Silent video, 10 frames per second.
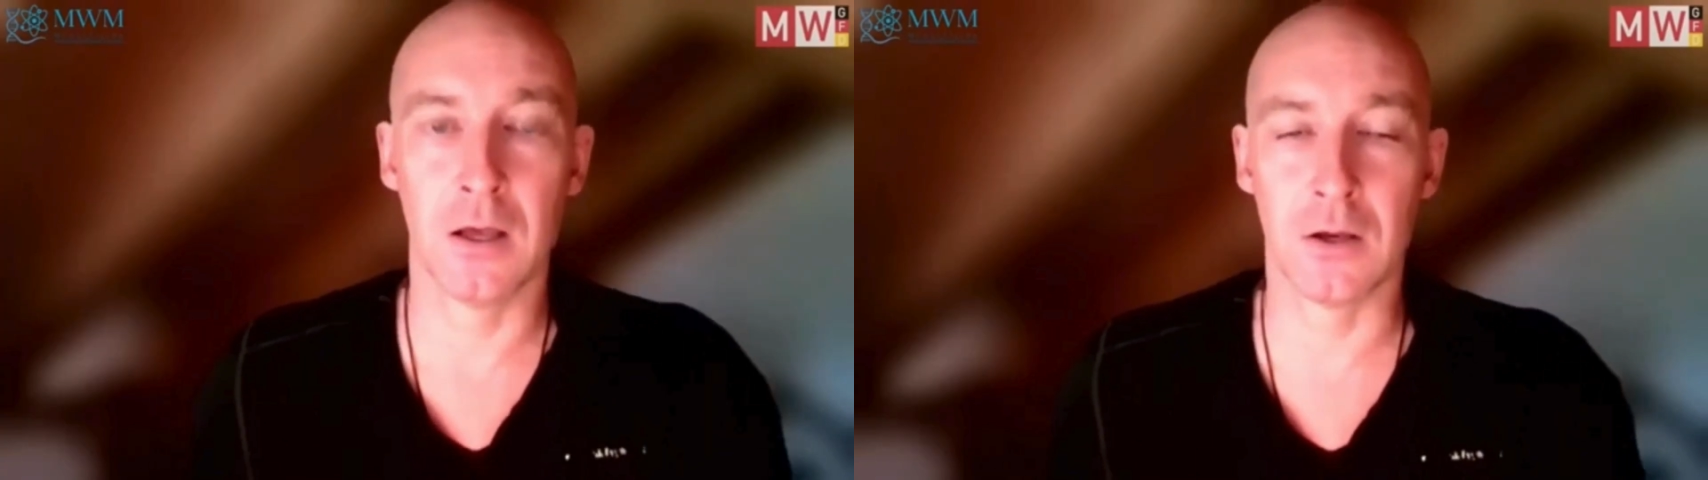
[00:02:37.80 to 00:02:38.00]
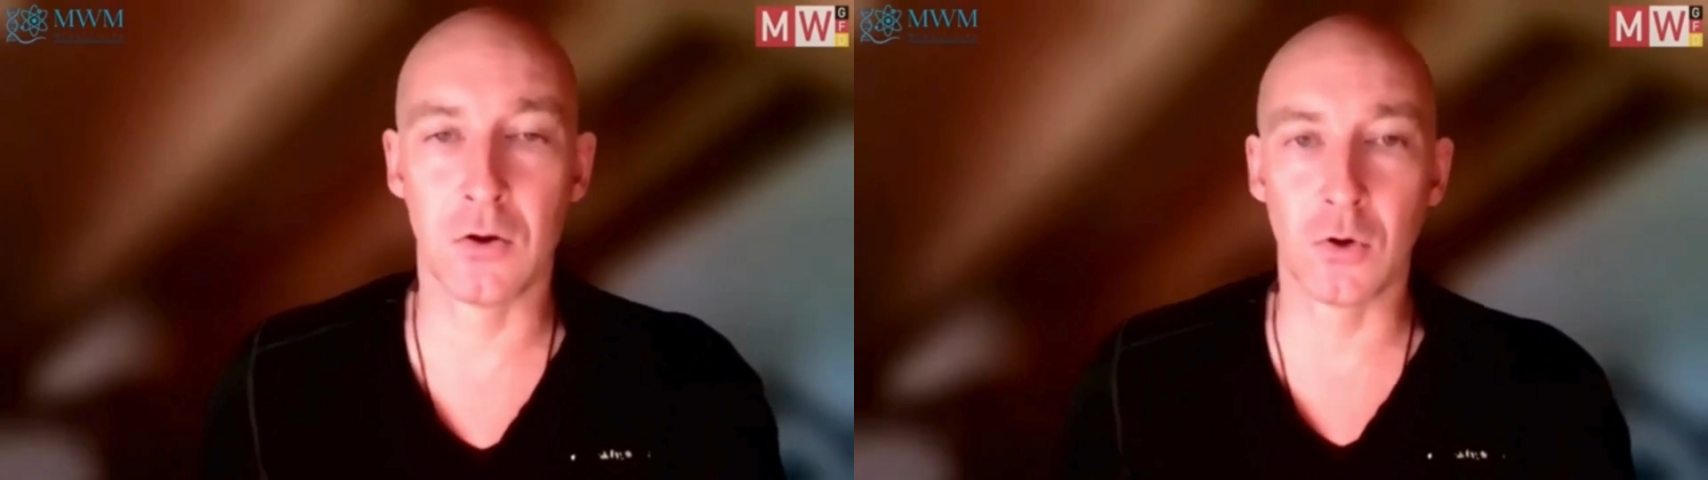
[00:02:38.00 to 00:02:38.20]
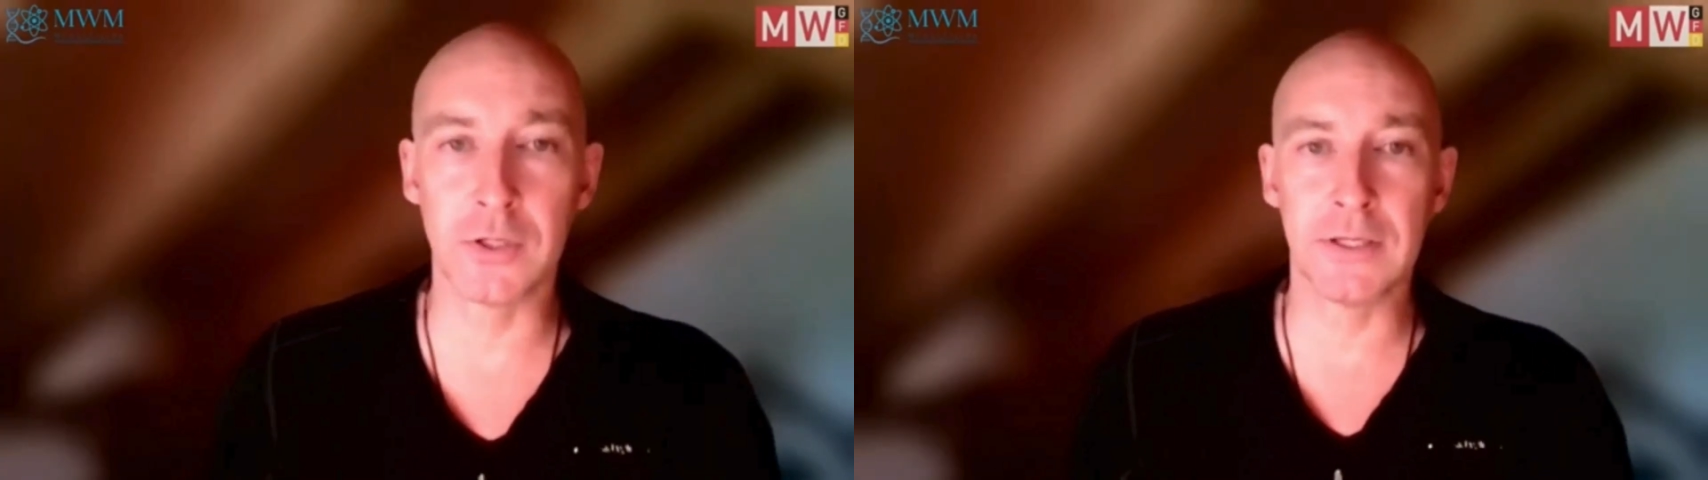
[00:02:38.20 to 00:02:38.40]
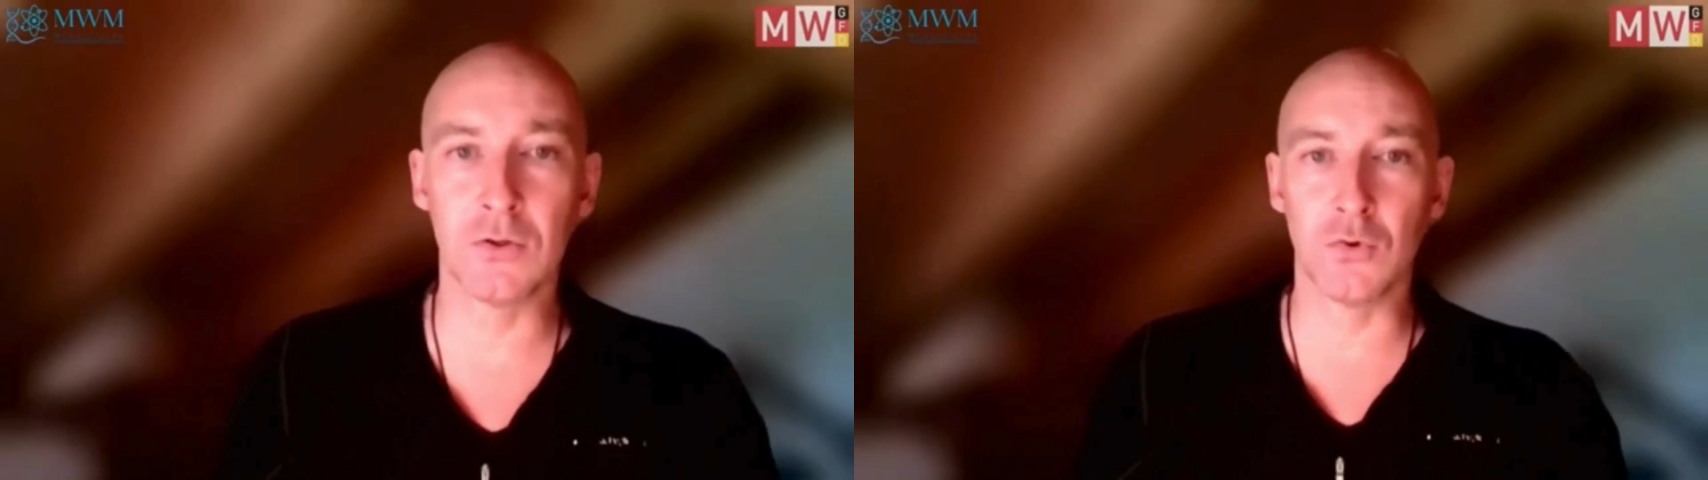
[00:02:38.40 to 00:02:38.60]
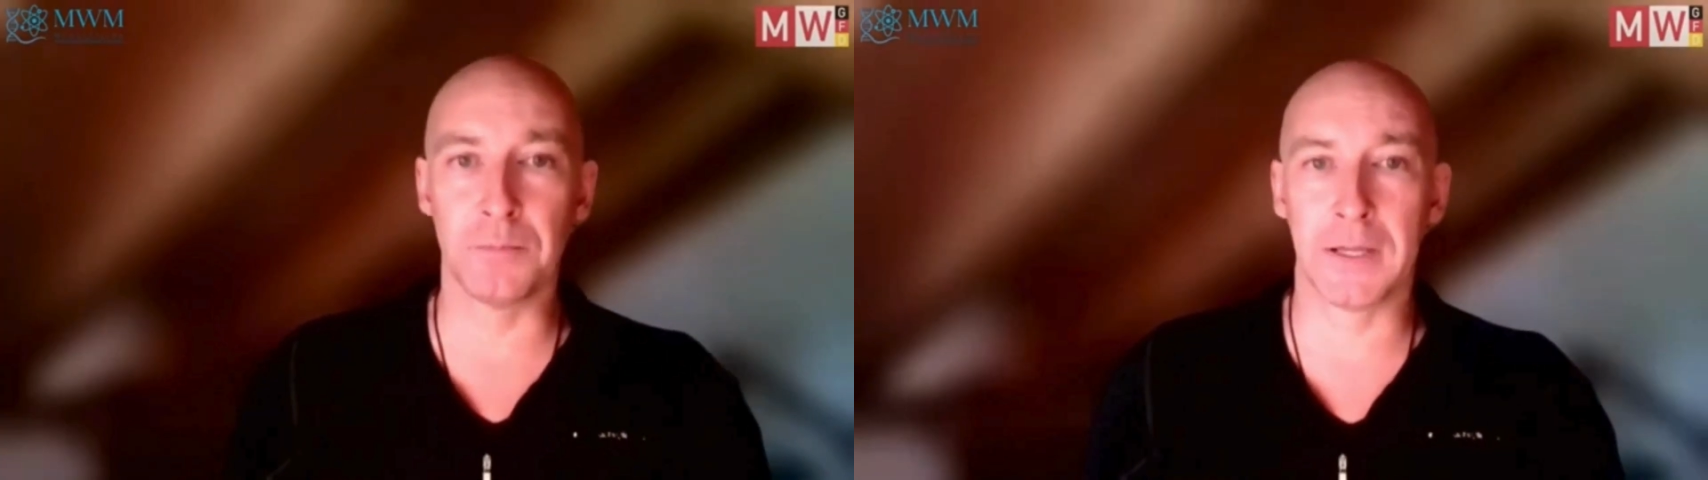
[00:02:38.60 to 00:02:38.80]

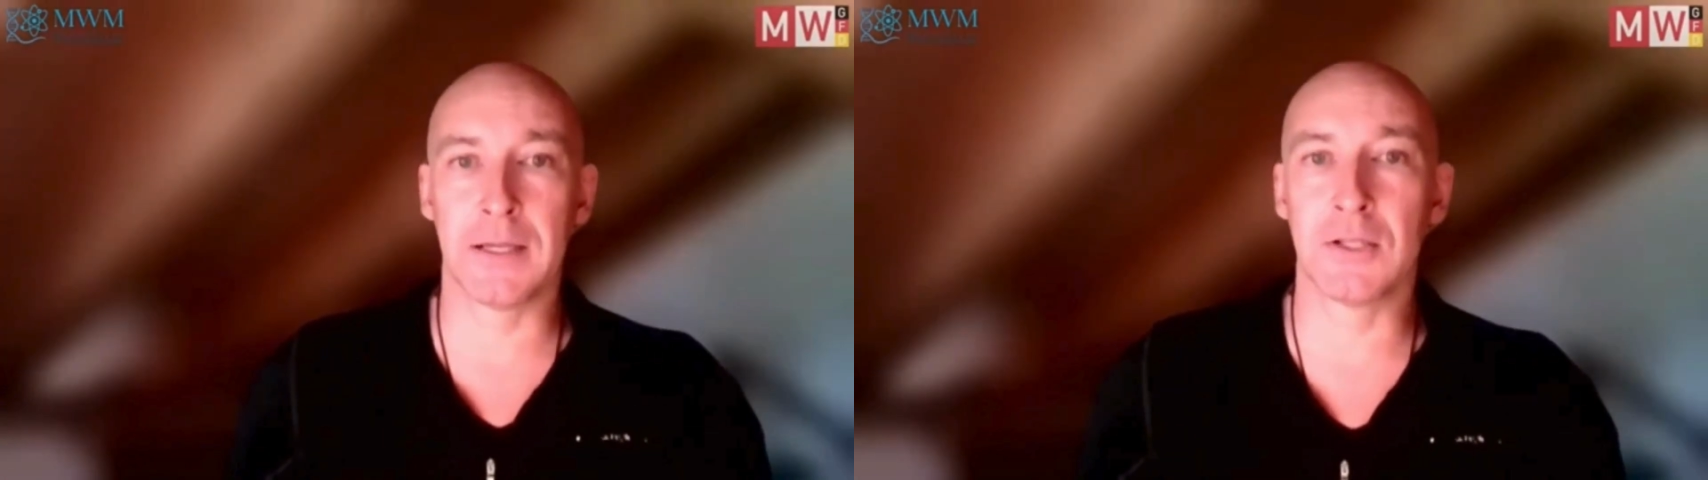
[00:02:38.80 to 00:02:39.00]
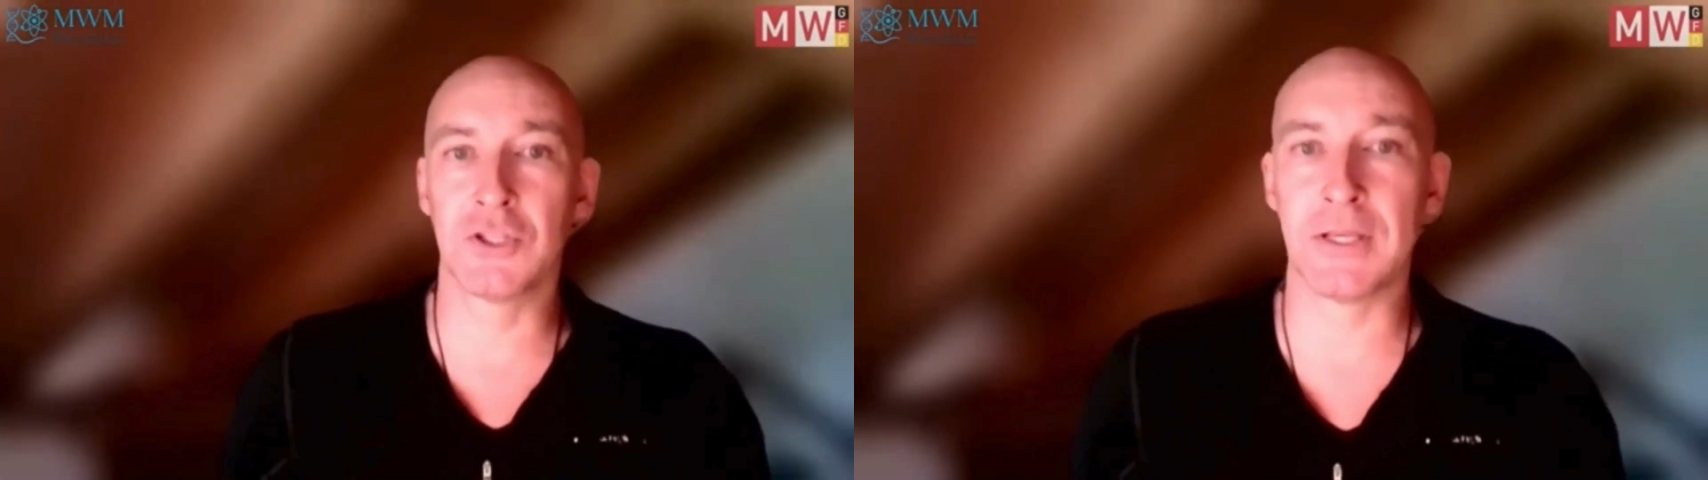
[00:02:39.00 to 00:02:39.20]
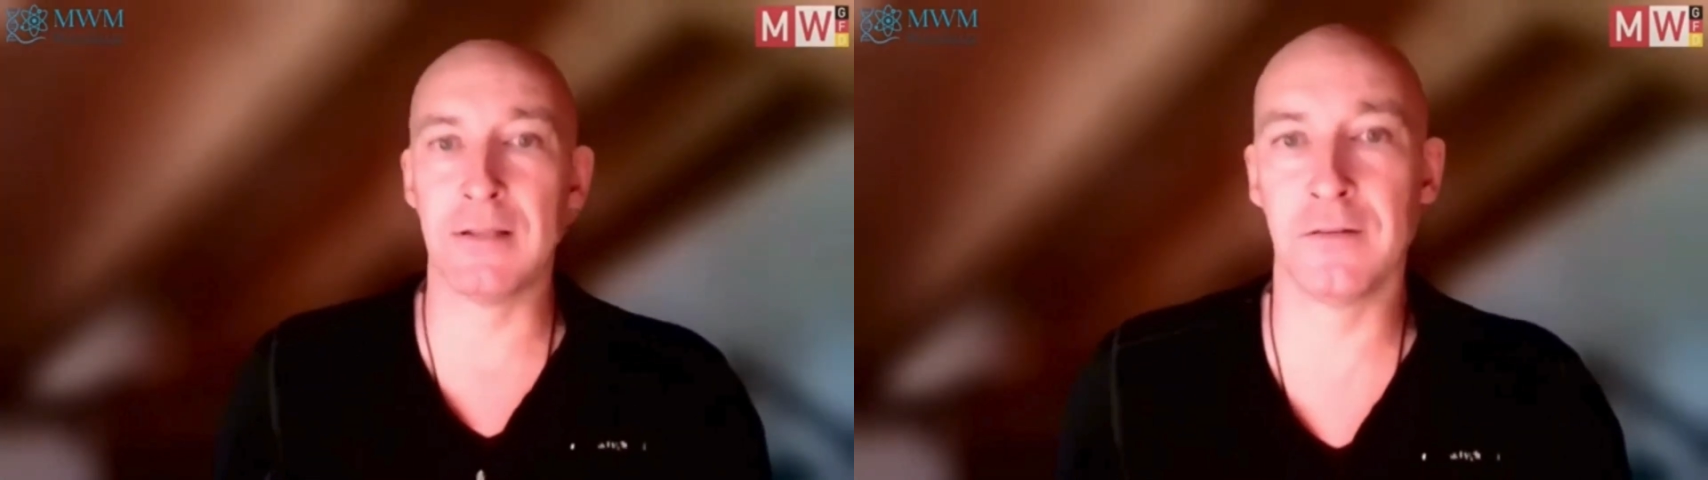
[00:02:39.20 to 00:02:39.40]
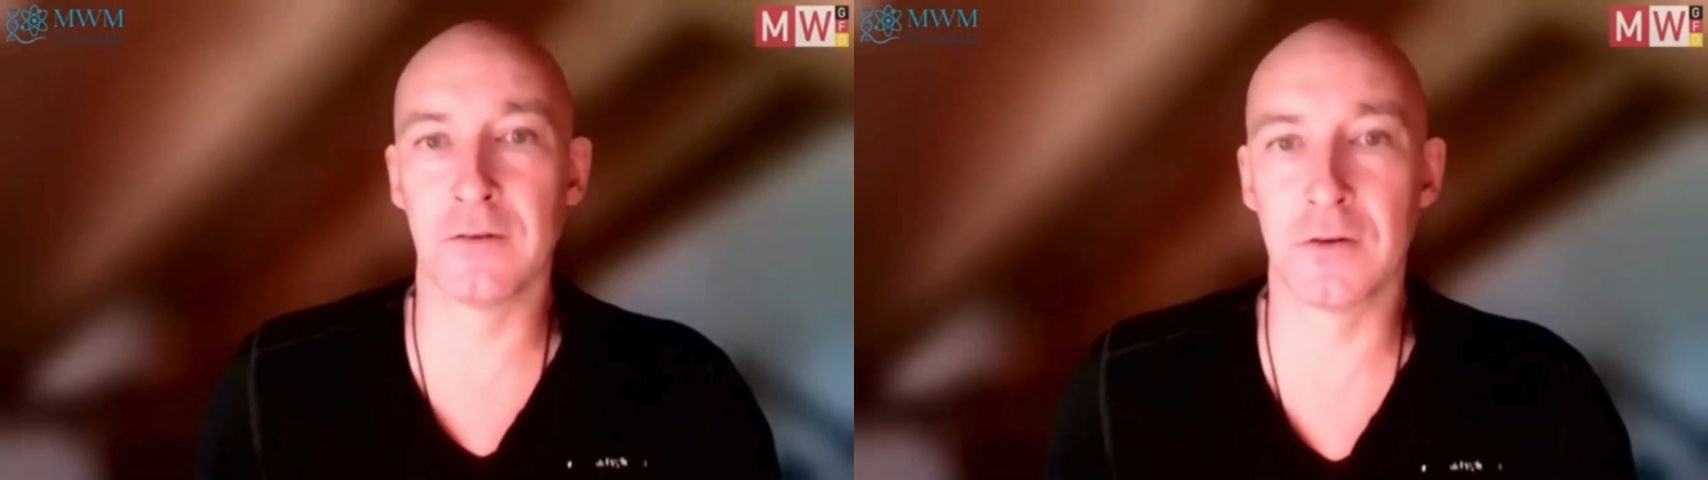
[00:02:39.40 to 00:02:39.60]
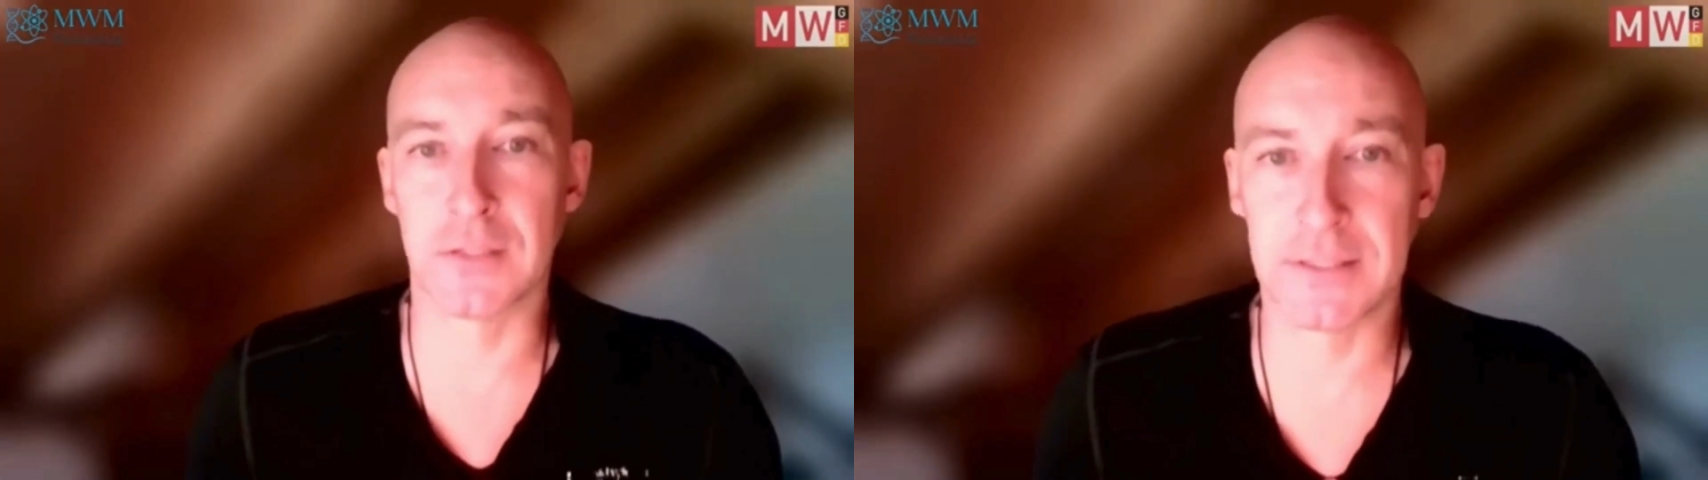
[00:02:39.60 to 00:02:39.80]
According to package
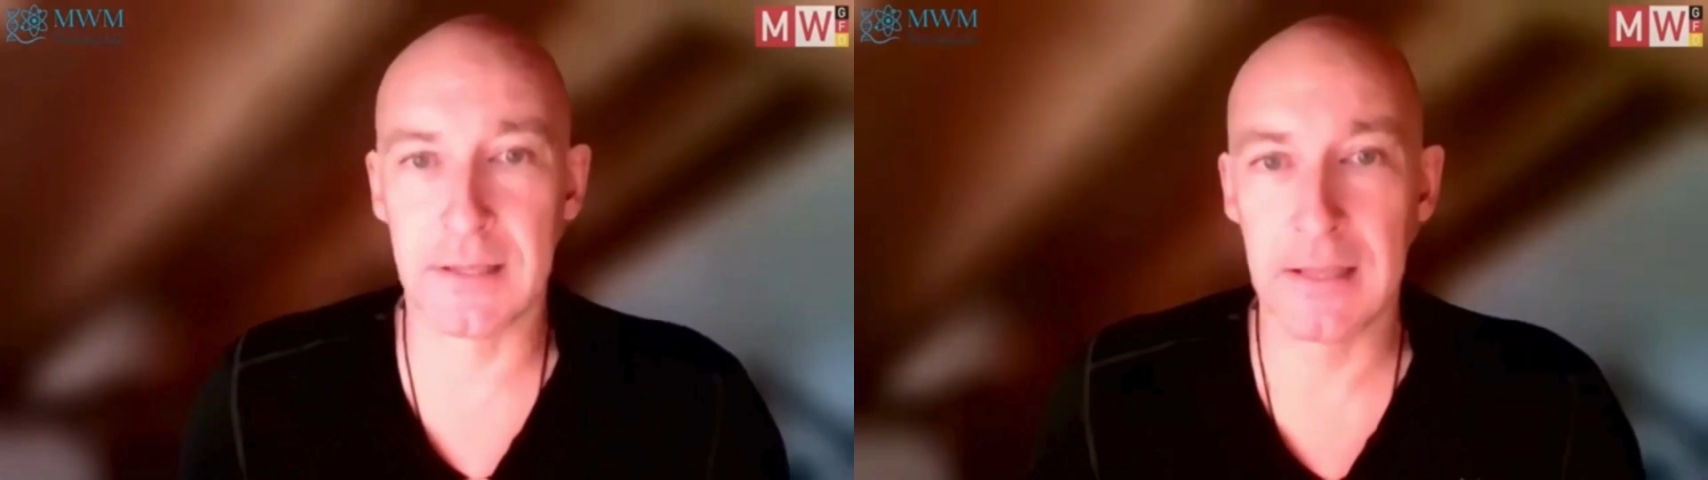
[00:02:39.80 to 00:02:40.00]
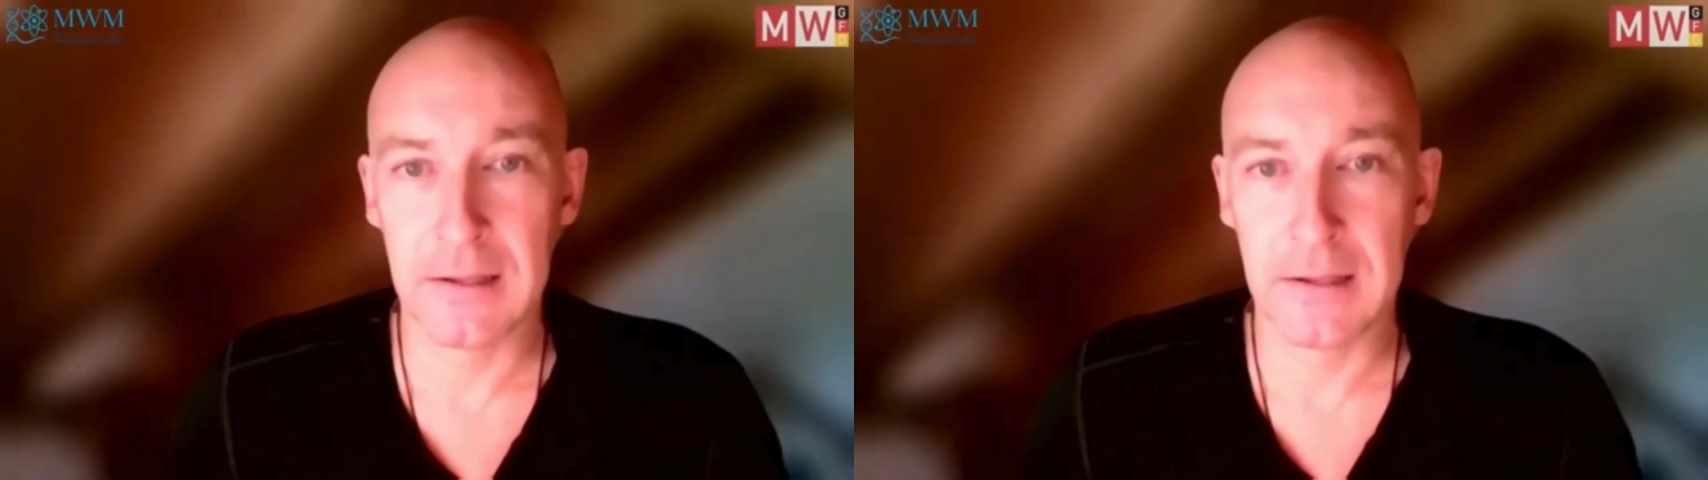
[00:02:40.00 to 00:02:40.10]
inserts,